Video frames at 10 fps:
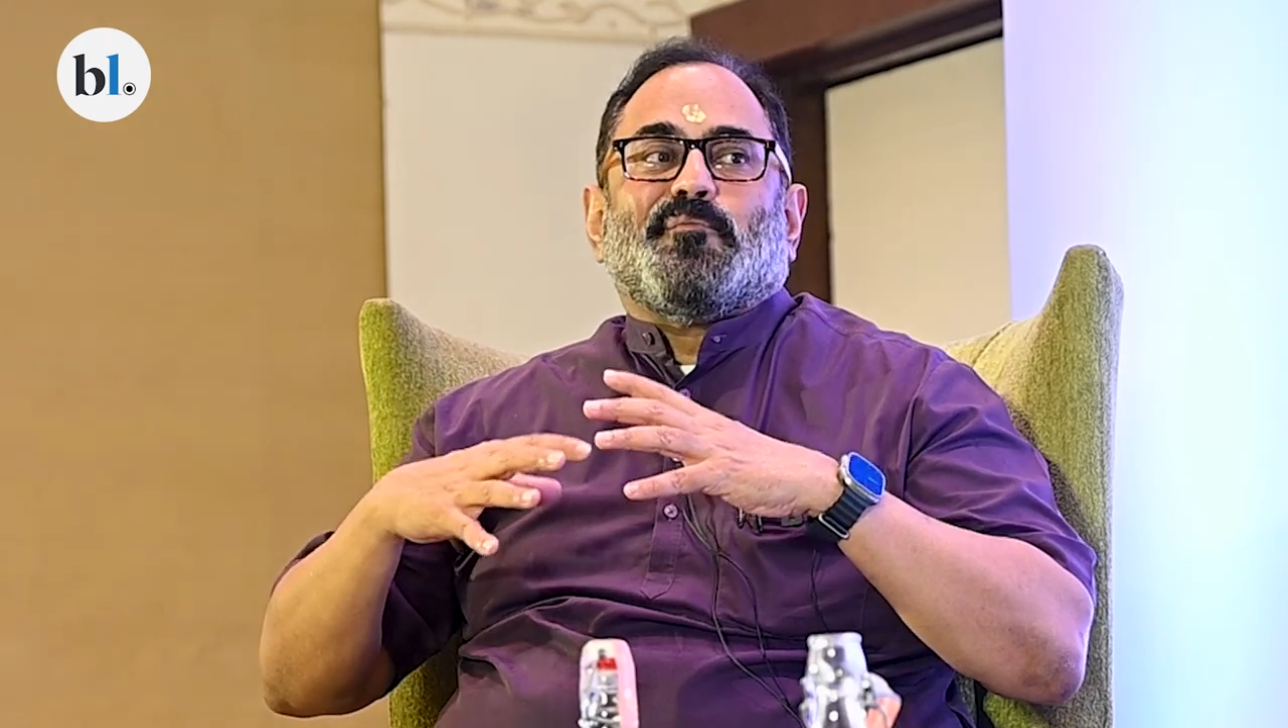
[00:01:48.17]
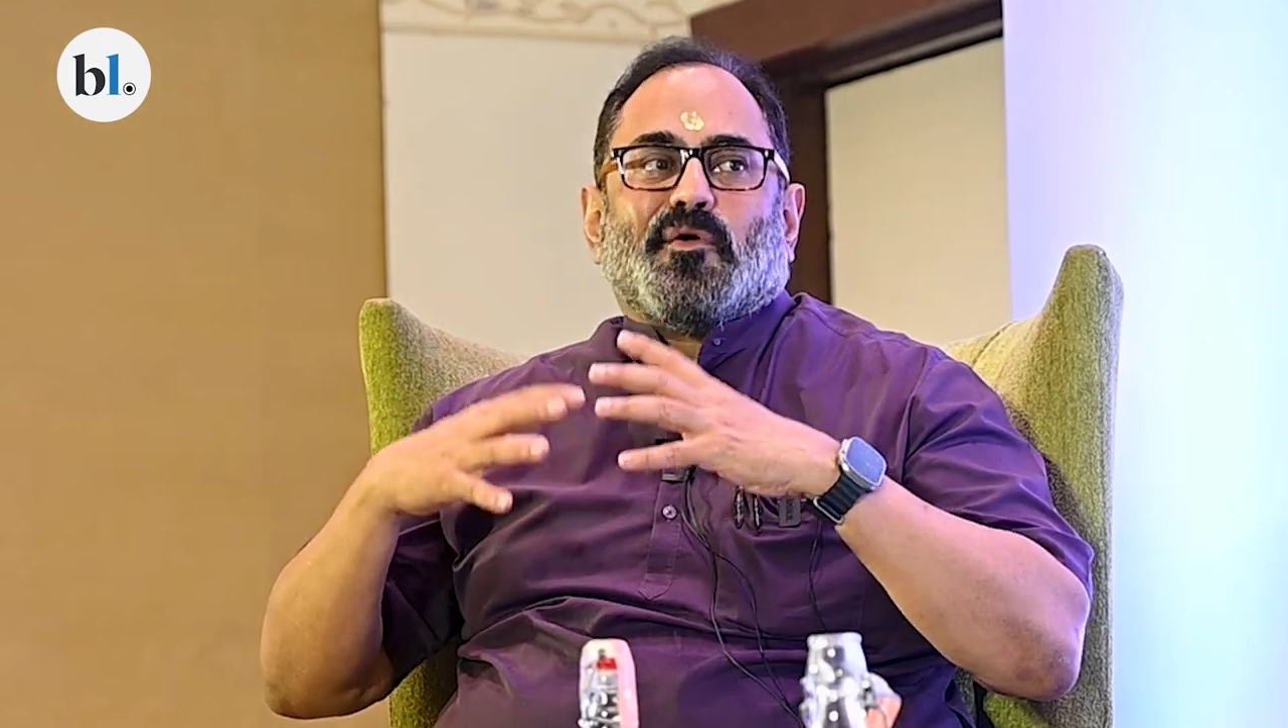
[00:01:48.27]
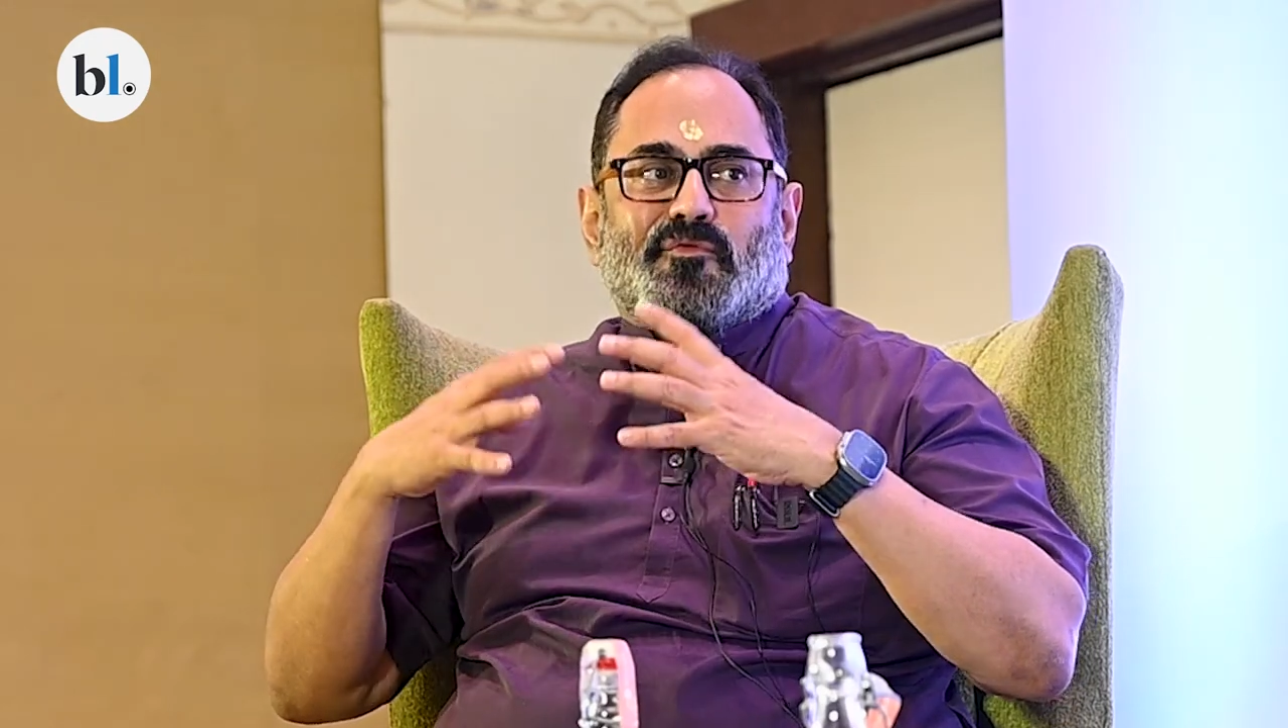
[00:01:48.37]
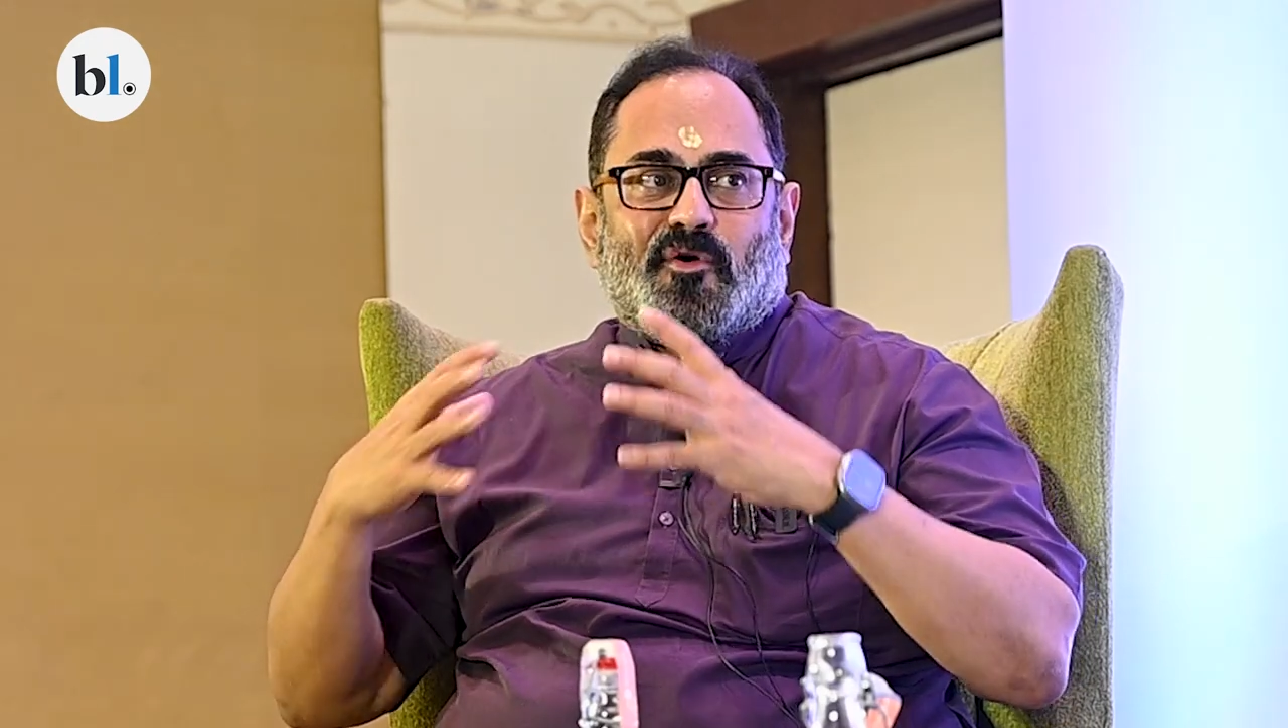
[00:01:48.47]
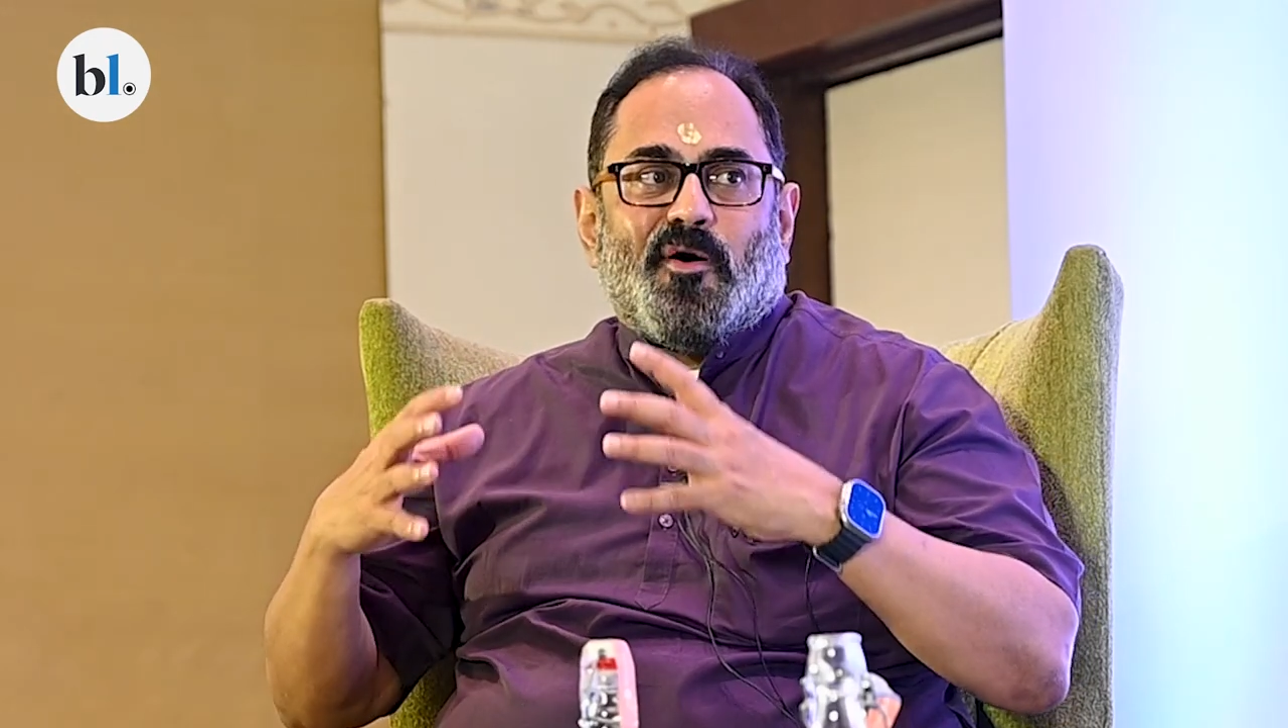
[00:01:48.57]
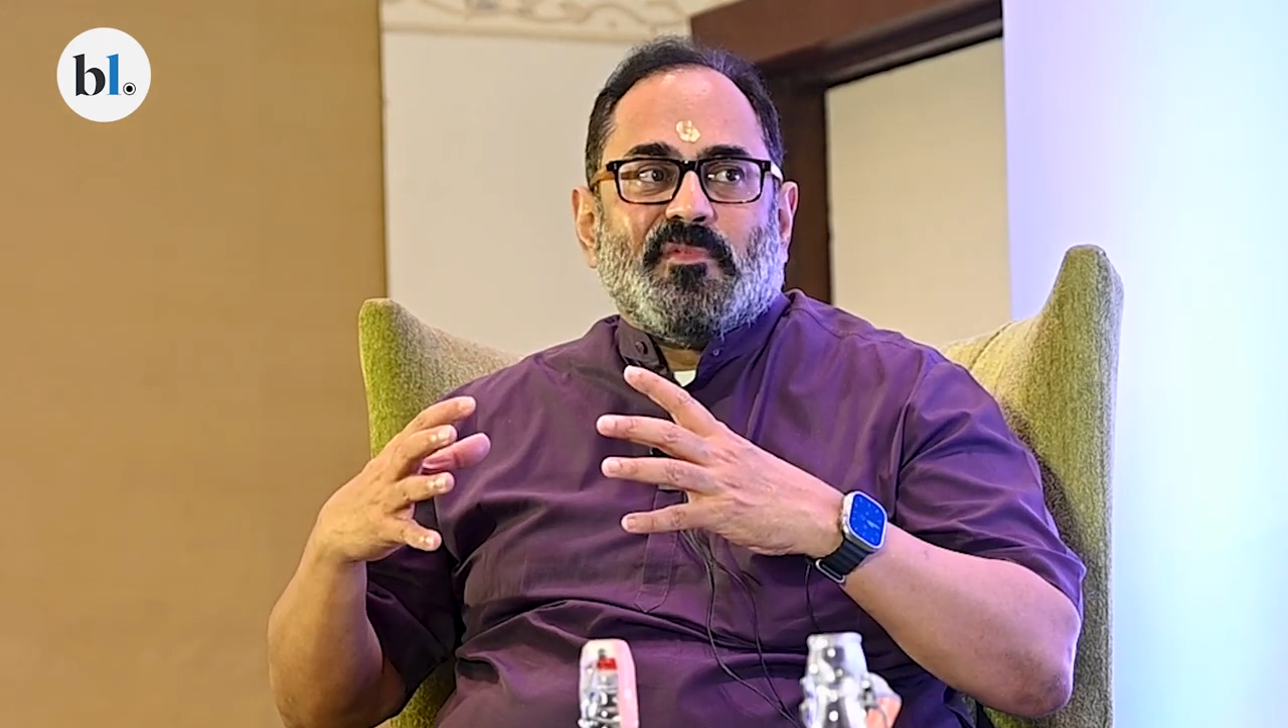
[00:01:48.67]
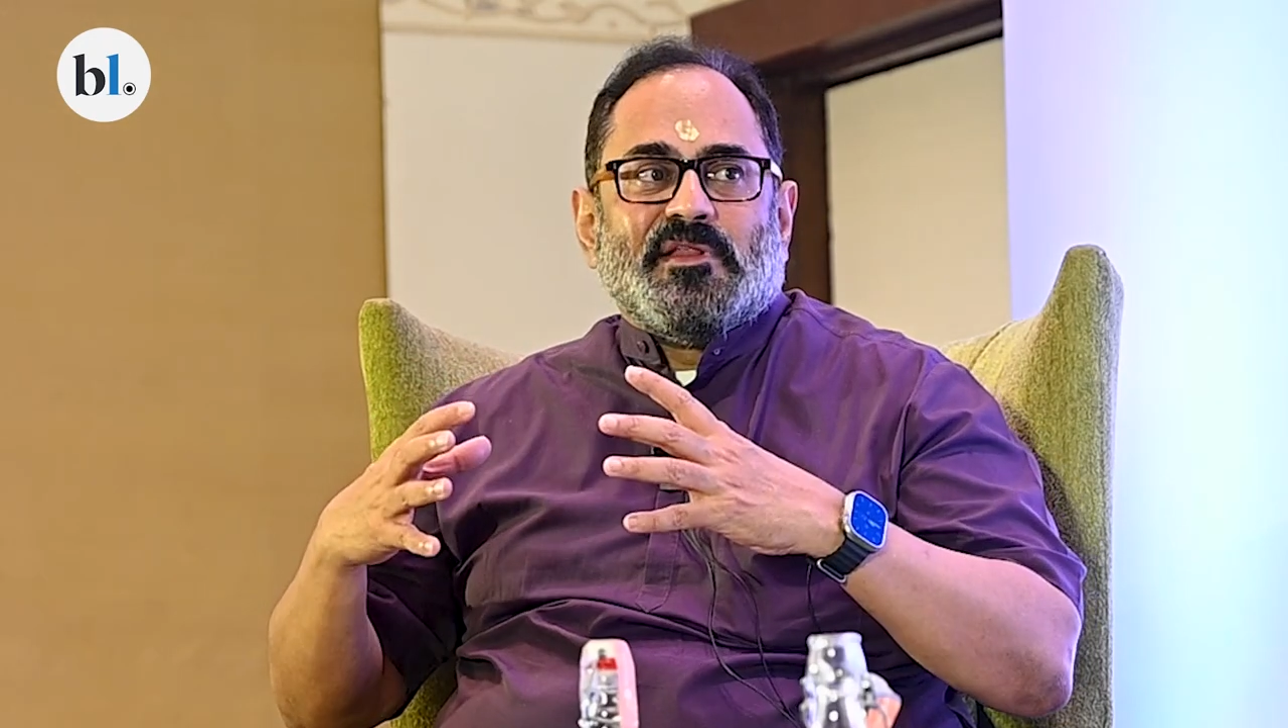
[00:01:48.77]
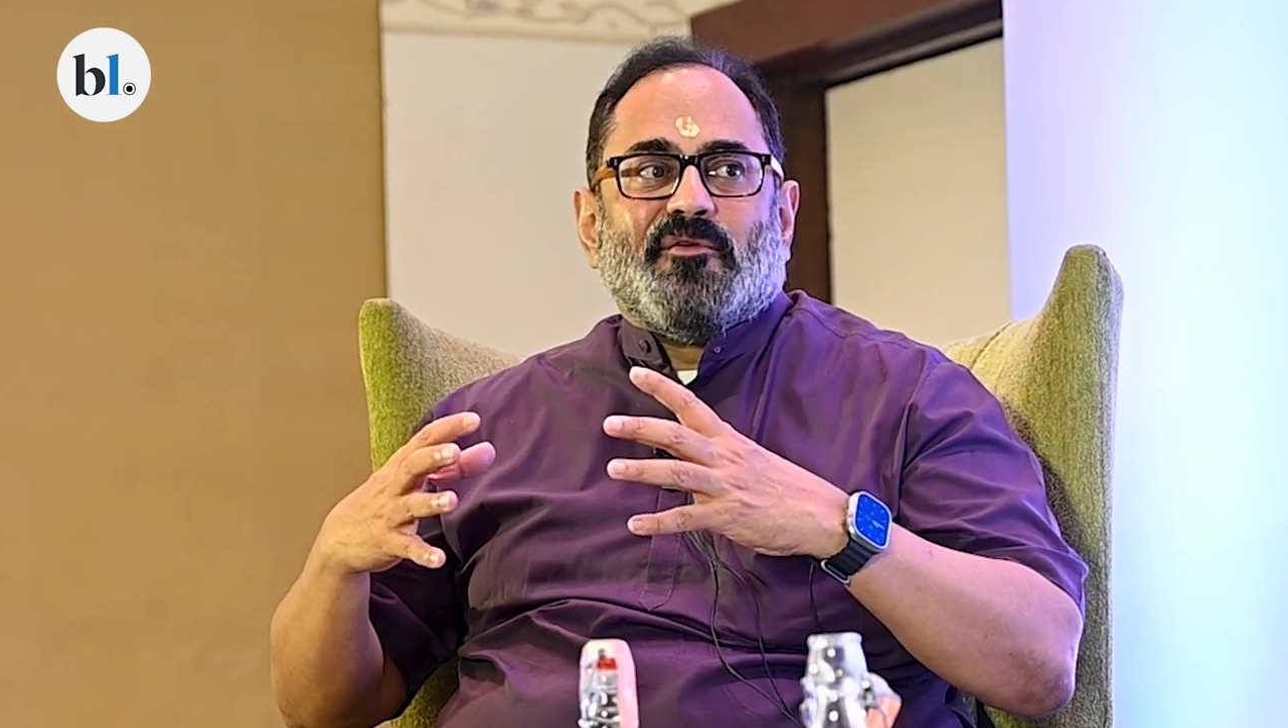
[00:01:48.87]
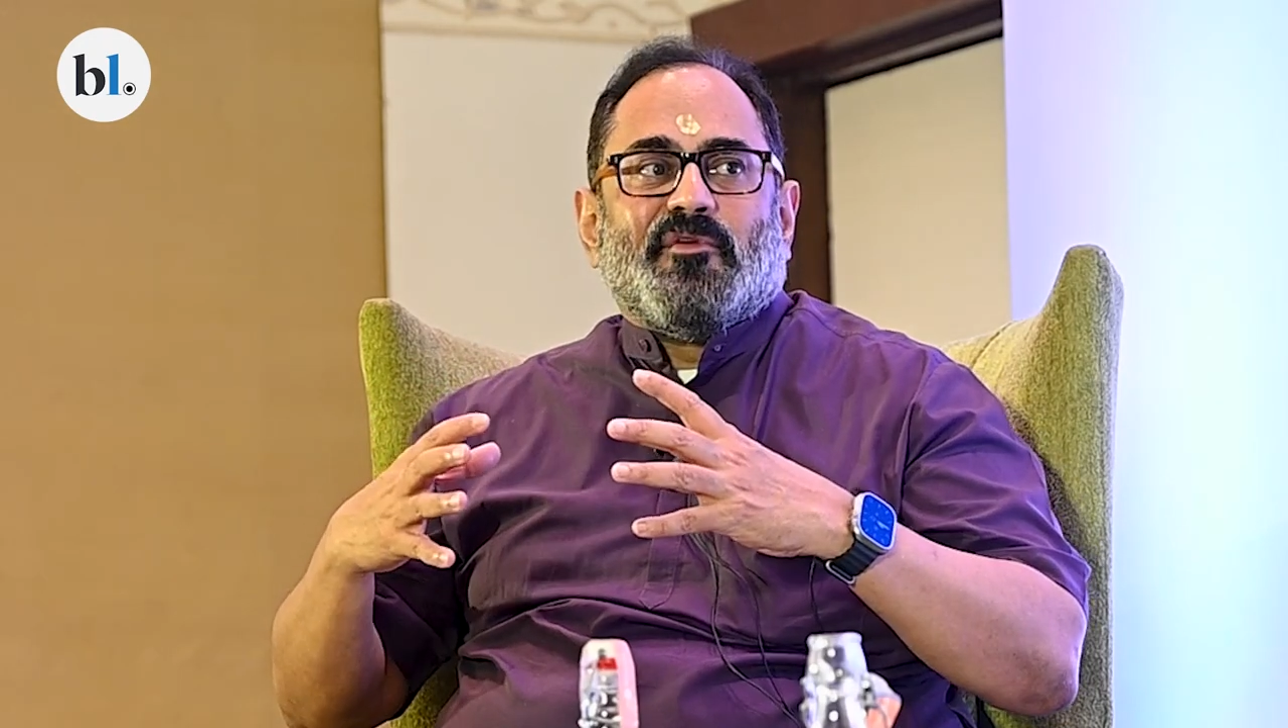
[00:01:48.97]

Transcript: perform in the